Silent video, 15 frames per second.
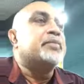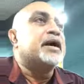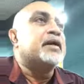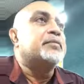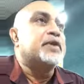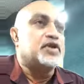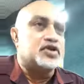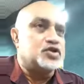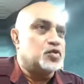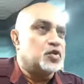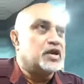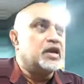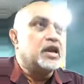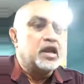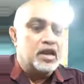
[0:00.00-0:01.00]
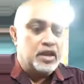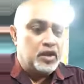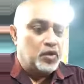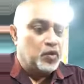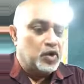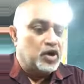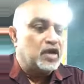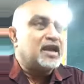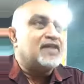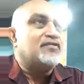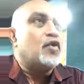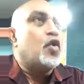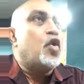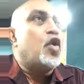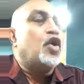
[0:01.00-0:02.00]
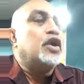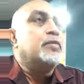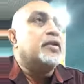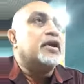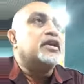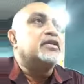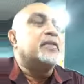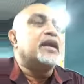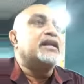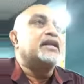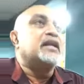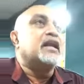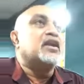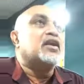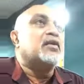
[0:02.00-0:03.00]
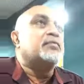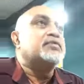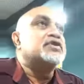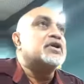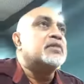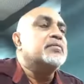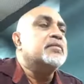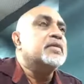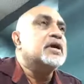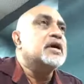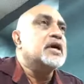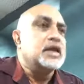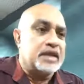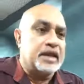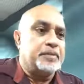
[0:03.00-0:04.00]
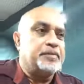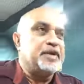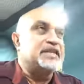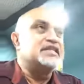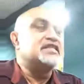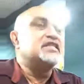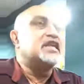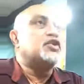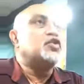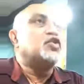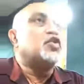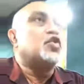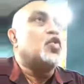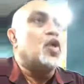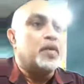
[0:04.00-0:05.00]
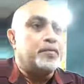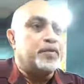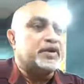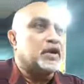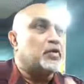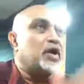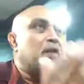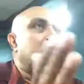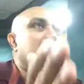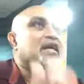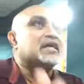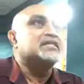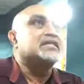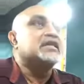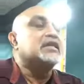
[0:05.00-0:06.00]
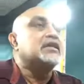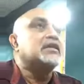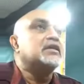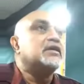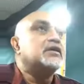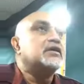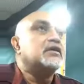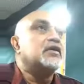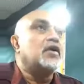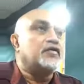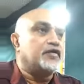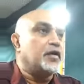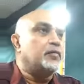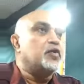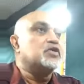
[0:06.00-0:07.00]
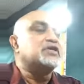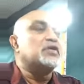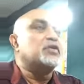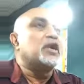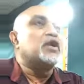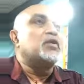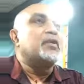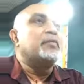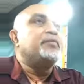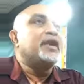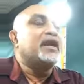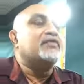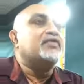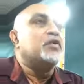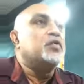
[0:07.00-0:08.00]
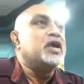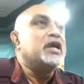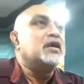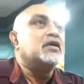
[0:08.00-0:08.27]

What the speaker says: because you would not have all the money to buy it in a lump sum. There are places that you could go and put away a parcel of your books. I want to come and pay every week.